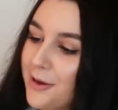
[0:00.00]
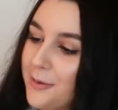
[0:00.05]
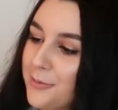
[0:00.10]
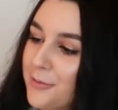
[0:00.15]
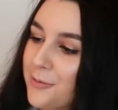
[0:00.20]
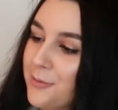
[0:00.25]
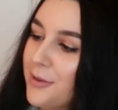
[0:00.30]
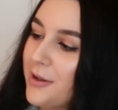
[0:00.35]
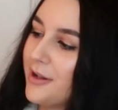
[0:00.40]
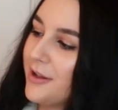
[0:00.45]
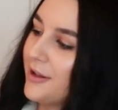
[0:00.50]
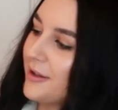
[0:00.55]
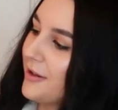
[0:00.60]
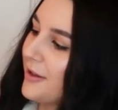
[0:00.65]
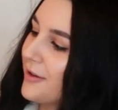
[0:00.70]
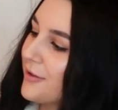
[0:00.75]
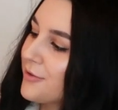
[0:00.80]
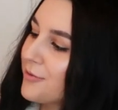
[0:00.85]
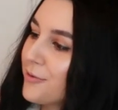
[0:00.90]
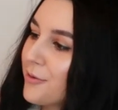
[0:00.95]
it comes with
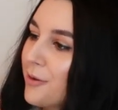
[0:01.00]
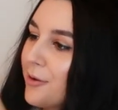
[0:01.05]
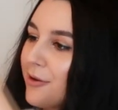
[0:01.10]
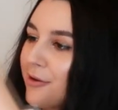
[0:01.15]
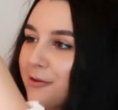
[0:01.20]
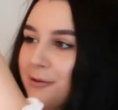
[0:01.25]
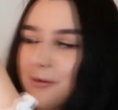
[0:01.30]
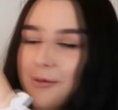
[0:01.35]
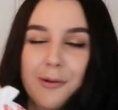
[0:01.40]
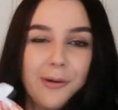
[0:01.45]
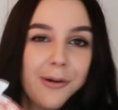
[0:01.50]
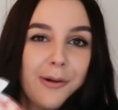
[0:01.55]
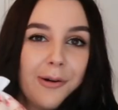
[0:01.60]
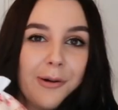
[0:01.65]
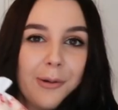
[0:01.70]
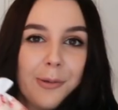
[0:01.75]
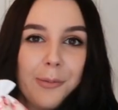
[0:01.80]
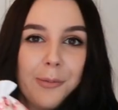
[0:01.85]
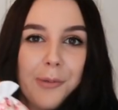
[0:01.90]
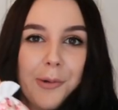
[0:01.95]
an extra
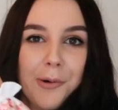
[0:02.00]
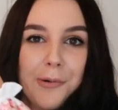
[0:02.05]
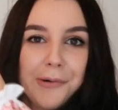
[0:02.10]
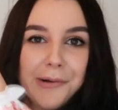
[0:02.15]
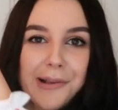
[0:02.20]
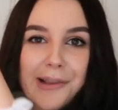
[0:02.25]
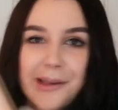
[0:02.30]
bow